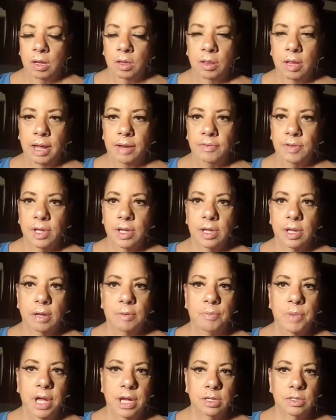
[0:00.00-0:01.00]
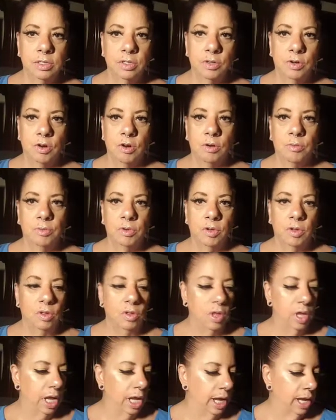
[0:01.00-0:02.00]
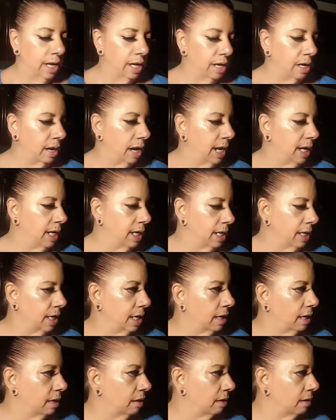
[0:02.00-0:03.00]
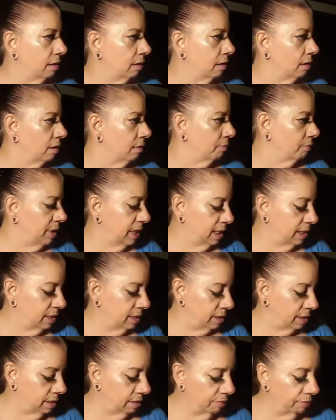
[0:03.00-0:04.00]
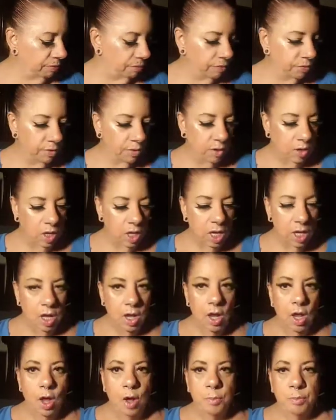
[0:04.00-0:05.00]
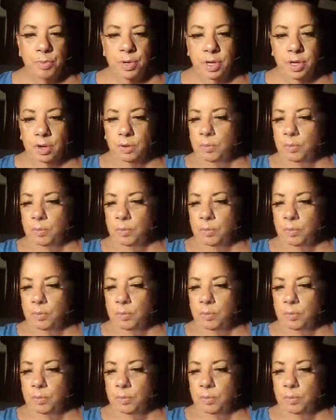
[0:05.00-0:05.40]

life can get back to normal and I can get, you know, my stuff put